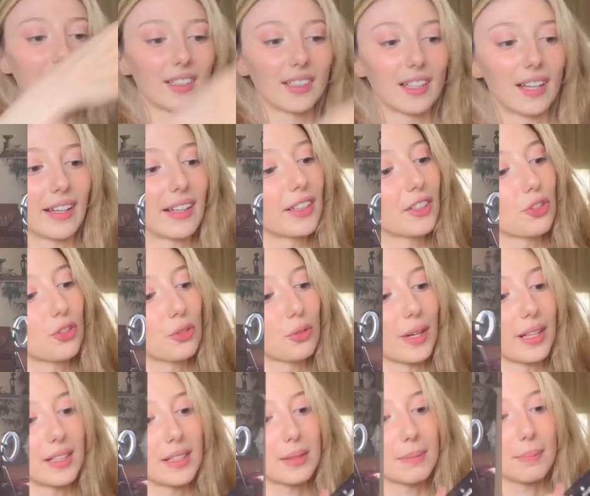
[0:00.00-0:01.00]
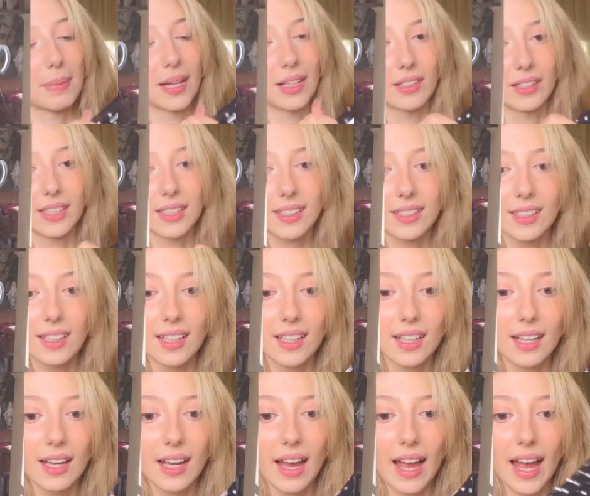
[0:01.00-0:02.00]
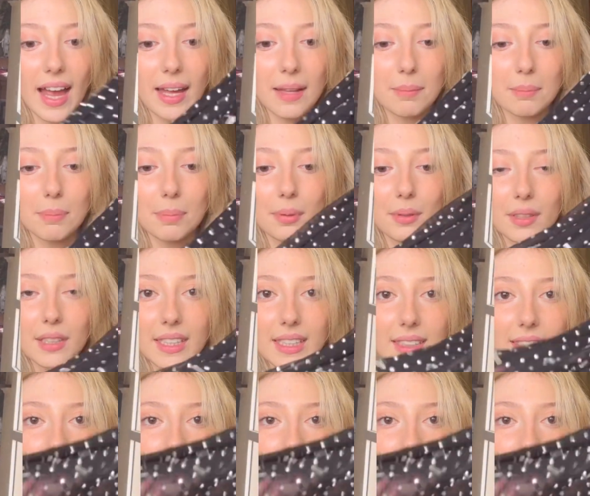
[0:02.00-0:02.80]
of like transparent. And please